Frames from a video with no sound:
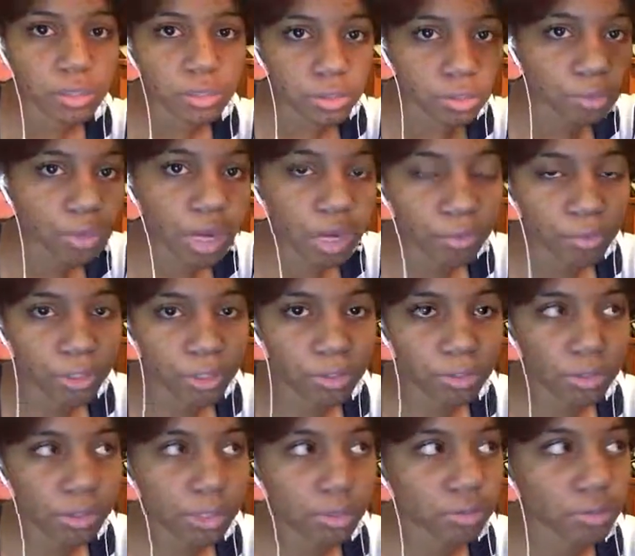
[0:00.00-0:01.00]
Do not
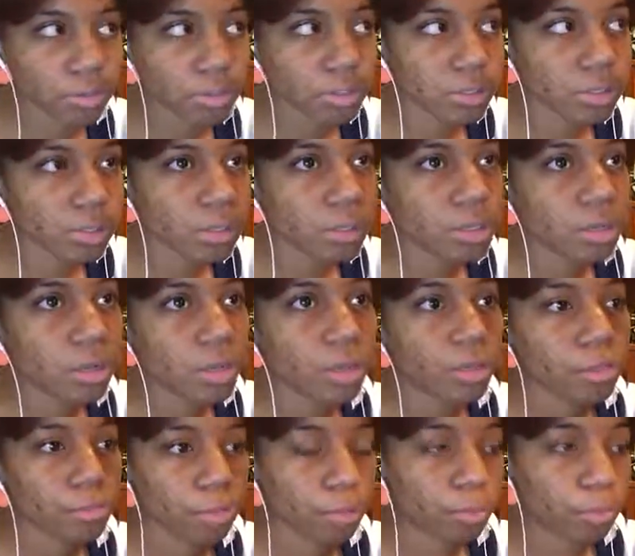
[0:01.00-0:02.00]
reuse needles.
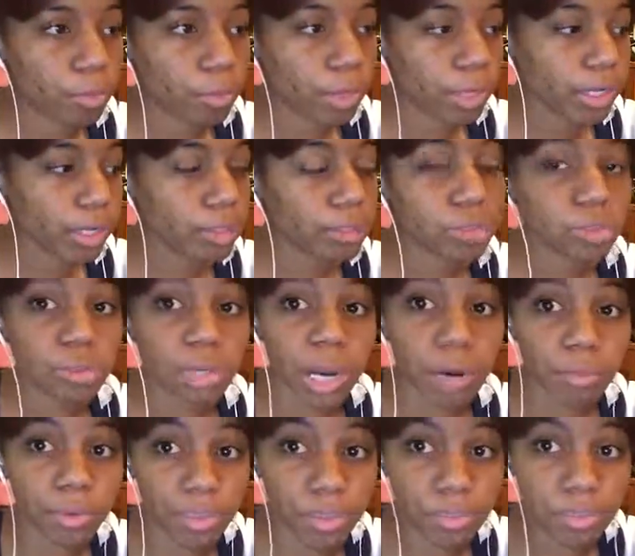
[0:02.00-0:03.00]
Throw them away. Do
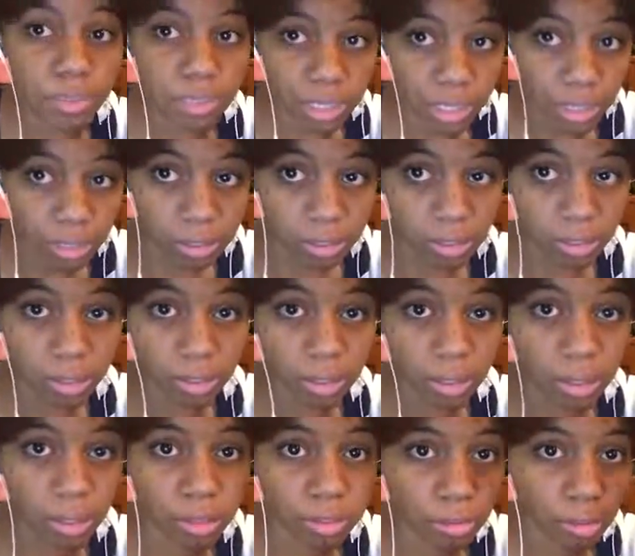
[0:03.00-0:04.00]
not reuse ink.
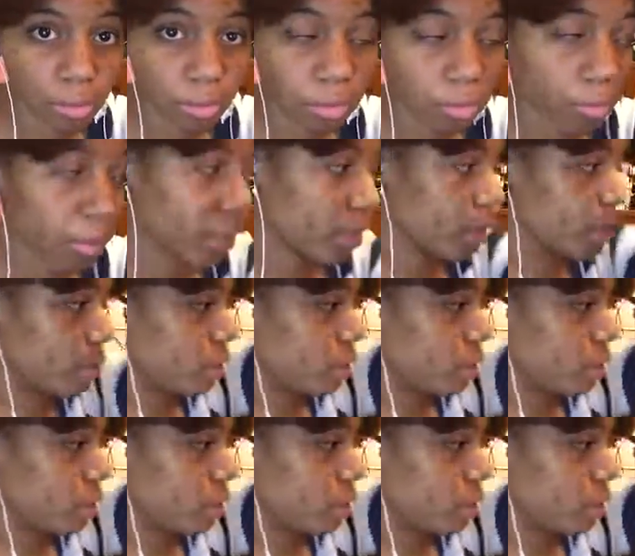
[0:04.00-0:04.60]
Throw it away.